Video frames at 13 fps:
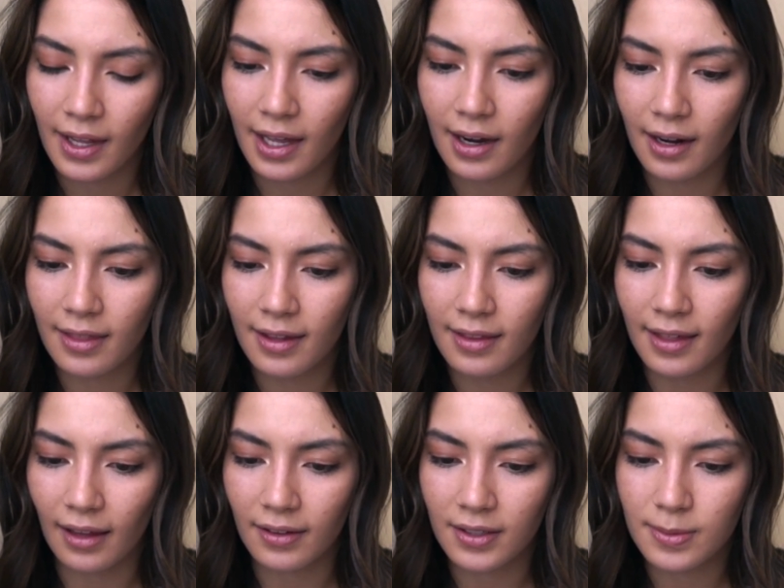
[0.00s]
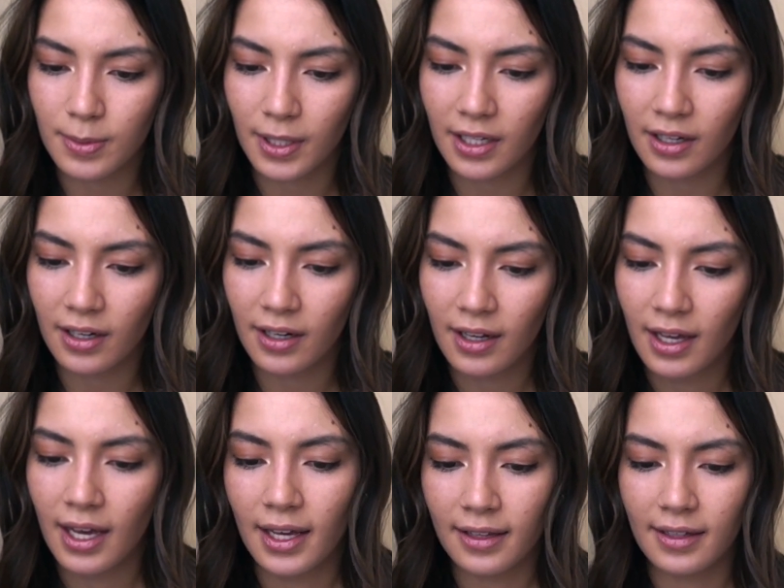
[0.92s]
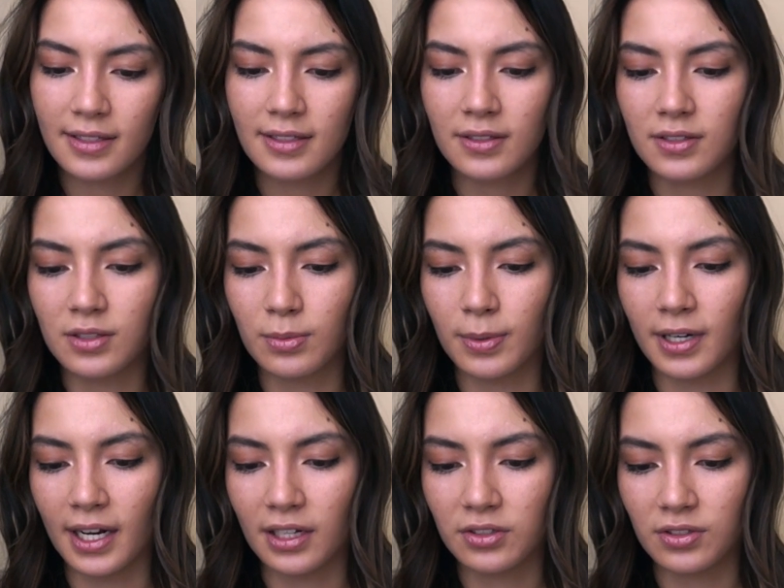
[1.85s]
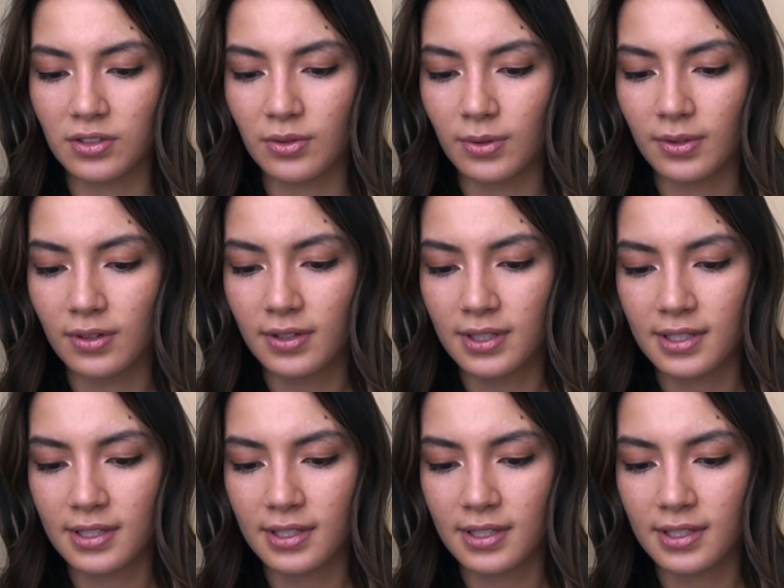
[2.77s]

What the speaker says: And I think that looks pretty good. This looks super natural. So you can